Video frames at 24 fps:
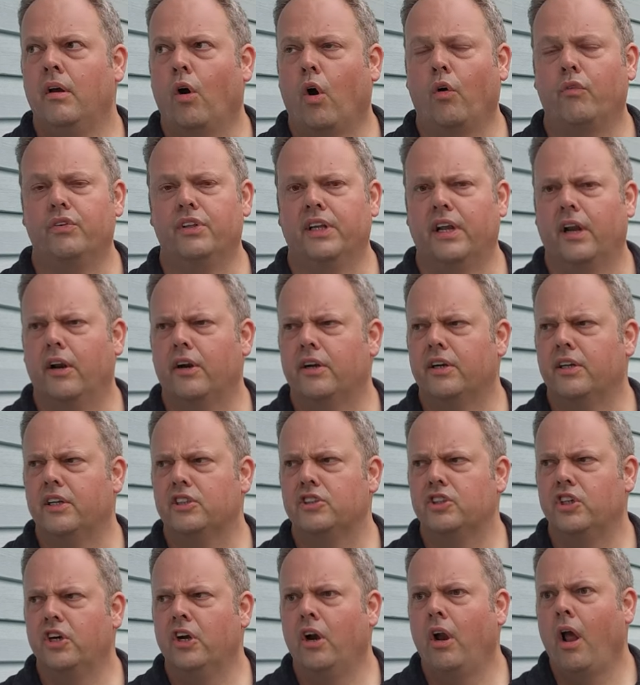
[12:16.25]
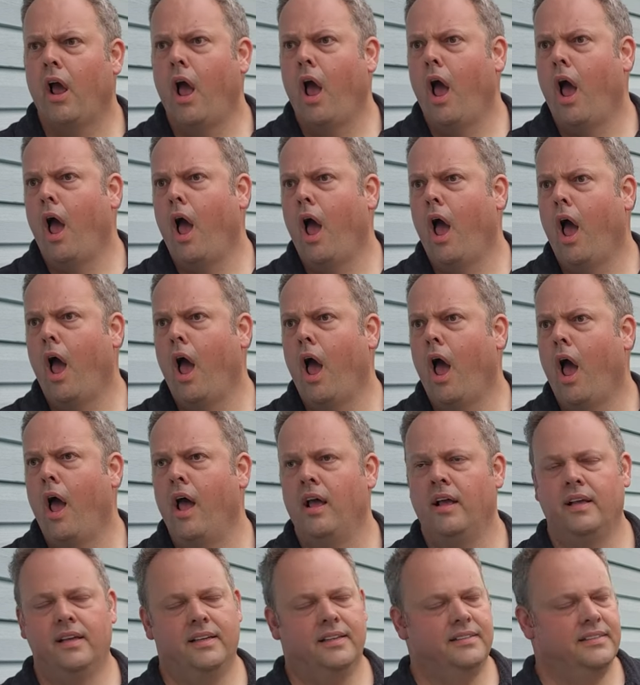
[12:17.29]
Over the air conditioner?
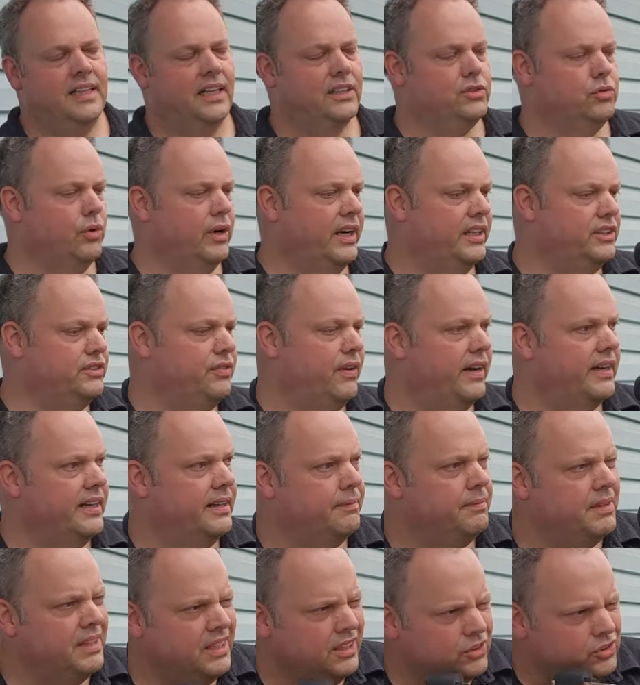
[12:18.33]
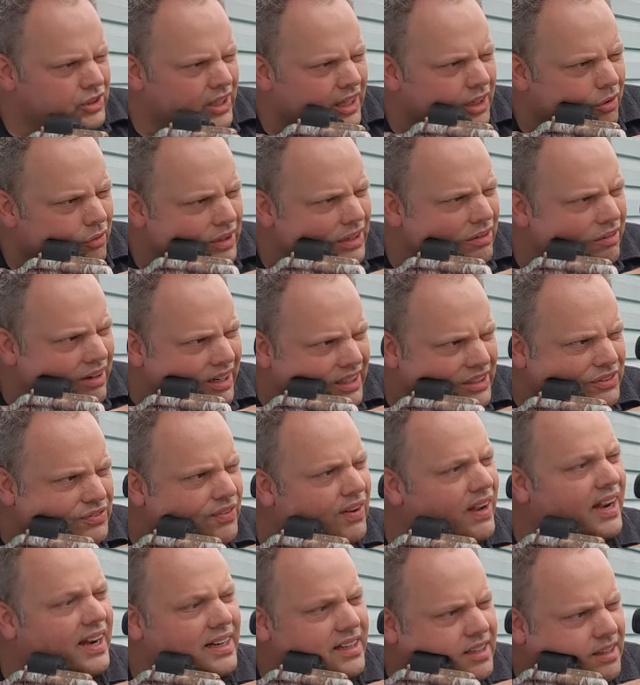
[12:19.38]
That's rangefinder. So you gotta
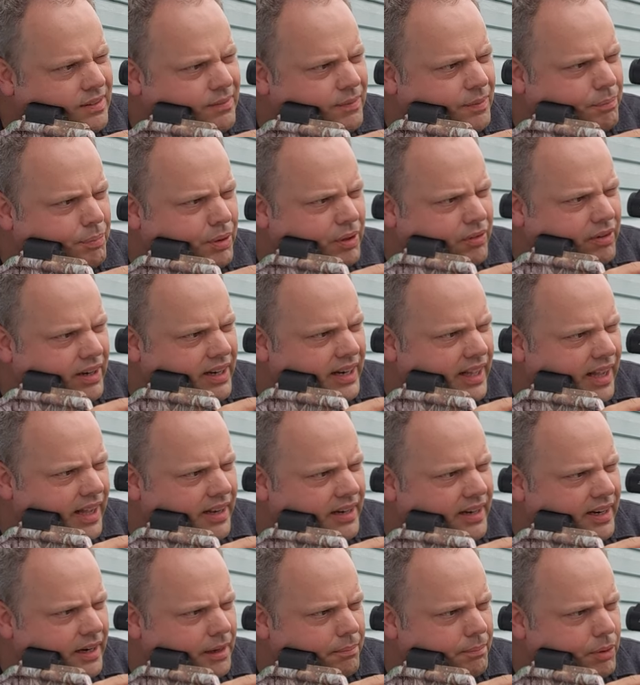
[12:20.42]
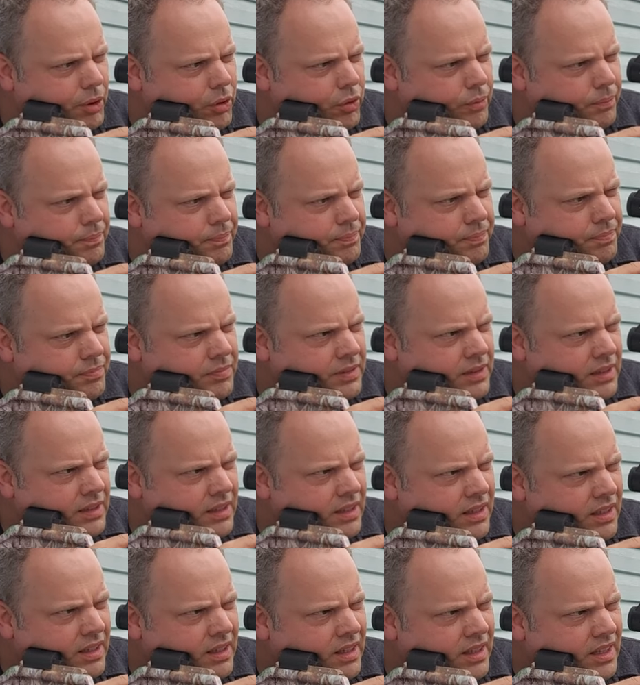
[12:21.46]
re-rangefind, put it right on there, boom.
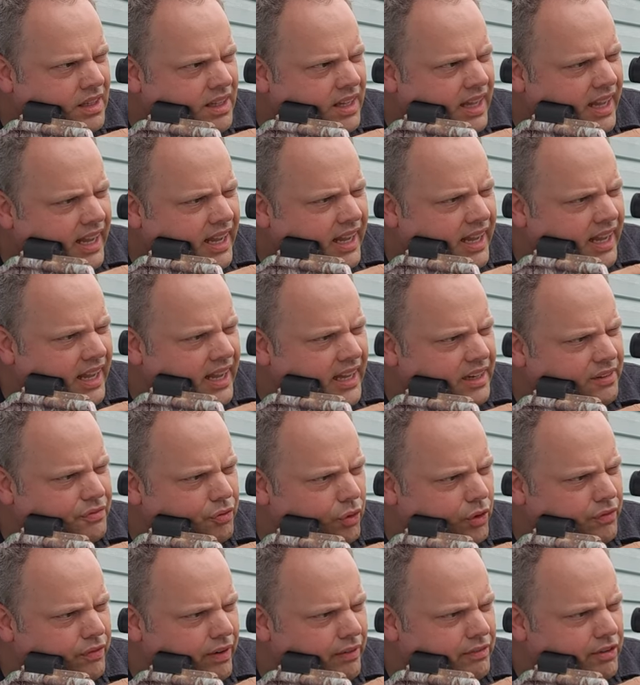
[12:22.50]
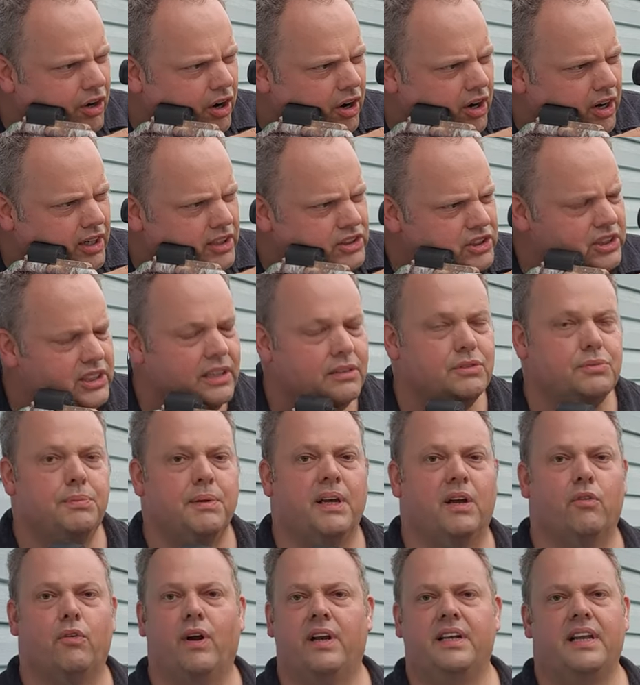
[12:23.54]
And 45 yards, it gives
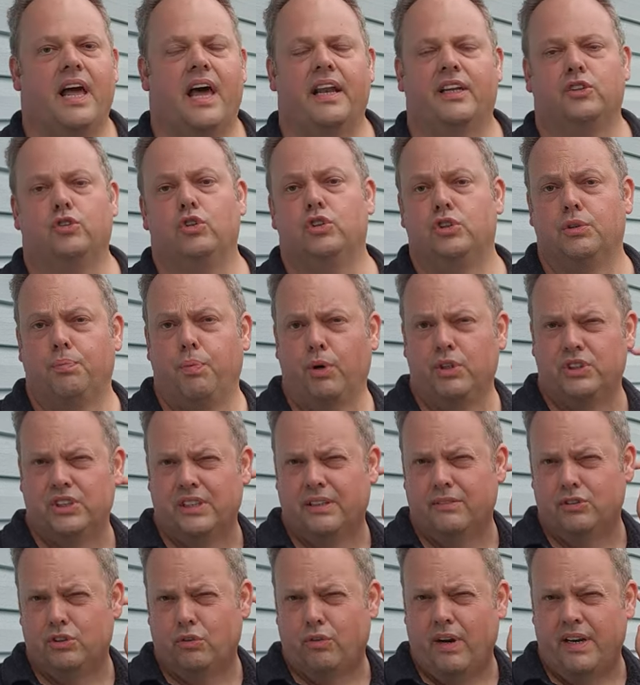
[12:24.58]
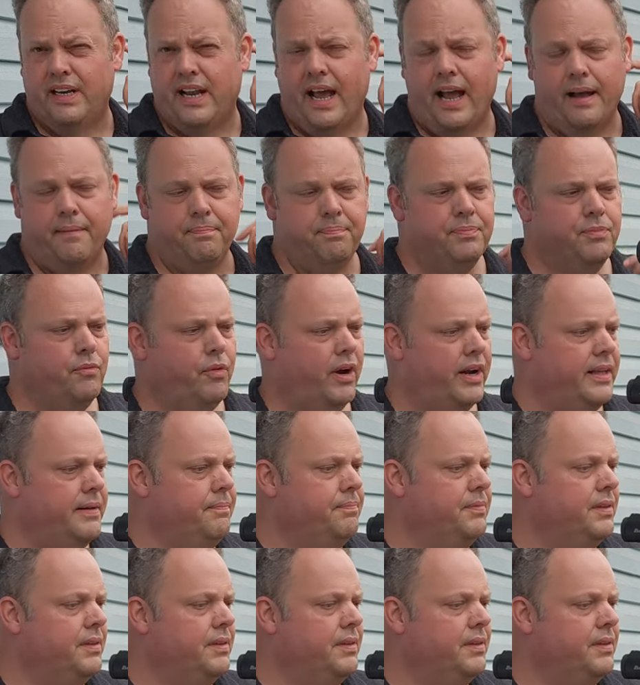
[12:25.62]
me a red dot. As soon as you push it, it gives you a red dot. Ready?